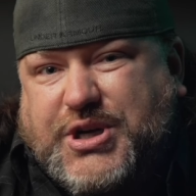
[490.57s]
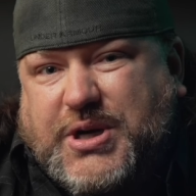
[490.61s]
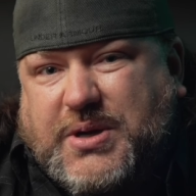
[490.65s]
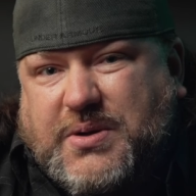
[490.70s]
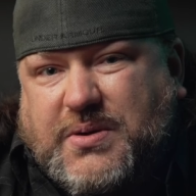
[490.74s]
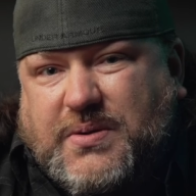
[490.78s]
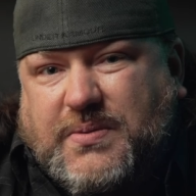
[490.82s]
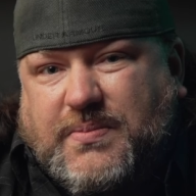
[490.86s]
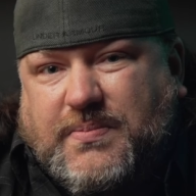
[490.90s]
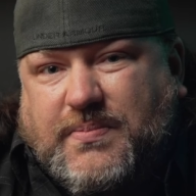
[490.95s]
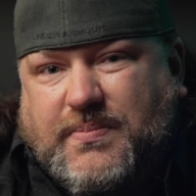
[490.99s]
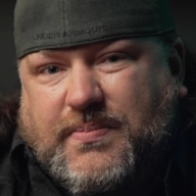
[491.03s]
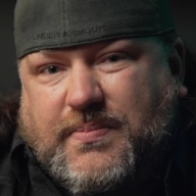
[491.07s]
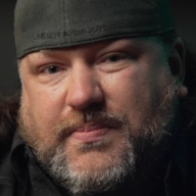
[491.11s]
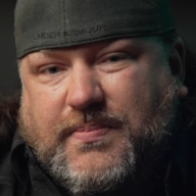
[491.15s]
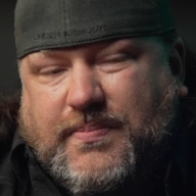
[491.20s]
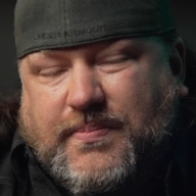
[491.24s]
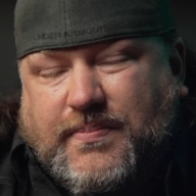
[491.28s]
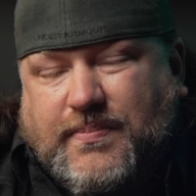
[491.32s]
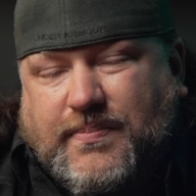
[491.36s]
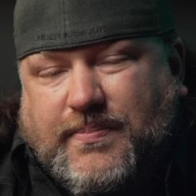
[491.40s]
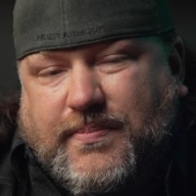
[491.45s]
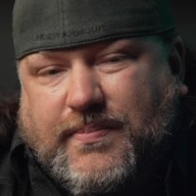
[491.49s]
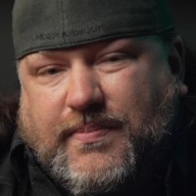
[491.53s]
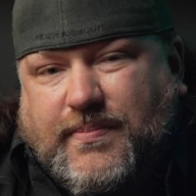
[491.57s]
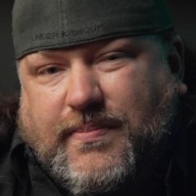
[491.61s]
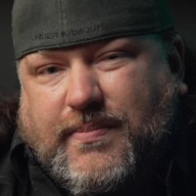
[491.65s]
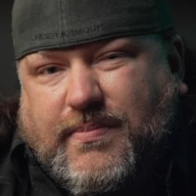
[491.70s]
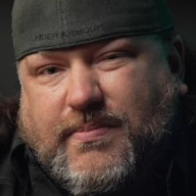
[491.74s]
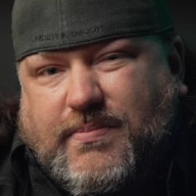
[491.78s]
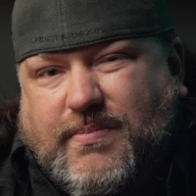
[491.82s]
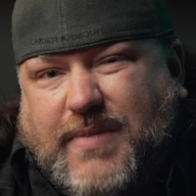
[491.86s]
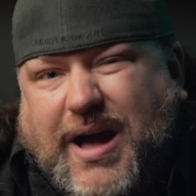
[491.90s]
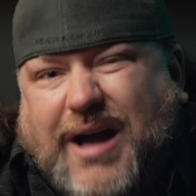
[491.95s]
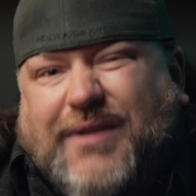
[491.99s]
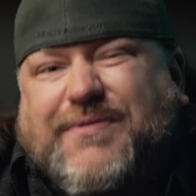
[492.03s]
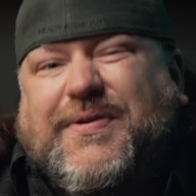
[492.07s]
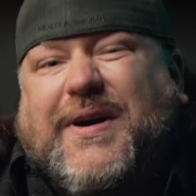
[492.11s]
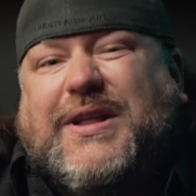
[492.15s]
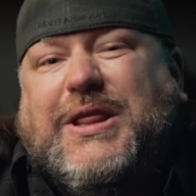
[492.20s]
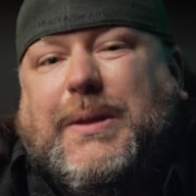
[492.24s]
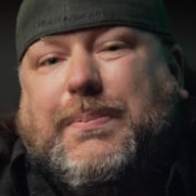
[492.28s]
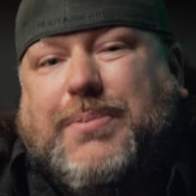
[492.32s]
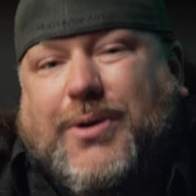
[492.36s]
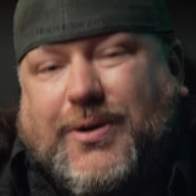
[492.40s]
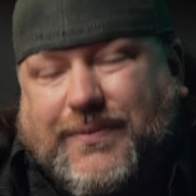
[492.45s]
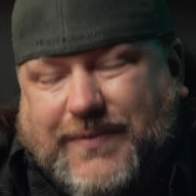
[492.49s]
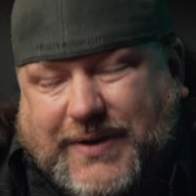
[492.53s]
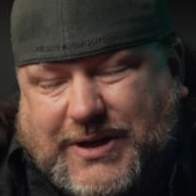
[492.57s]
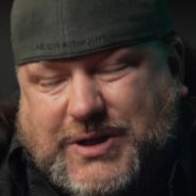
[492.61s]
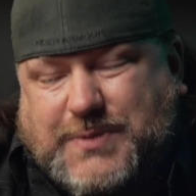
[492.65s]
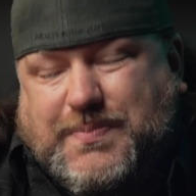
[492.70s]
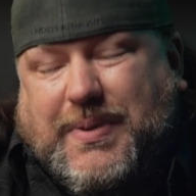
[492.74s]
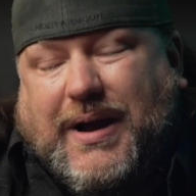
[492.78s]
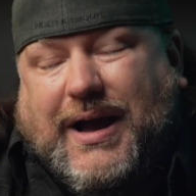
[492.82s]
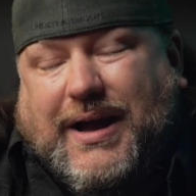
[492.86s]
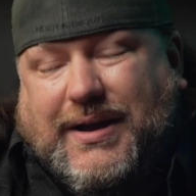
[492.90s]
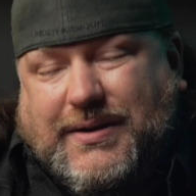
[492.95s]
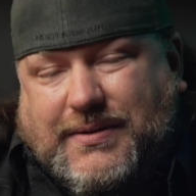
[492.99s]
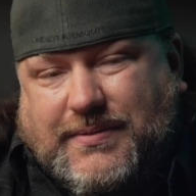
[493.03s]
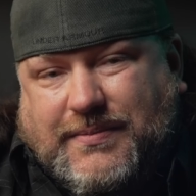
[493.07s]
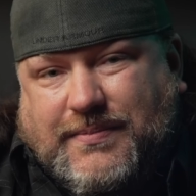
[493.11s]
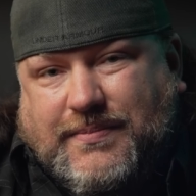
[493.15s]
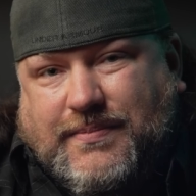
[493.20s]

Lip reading: year, I'll find the perfect spot.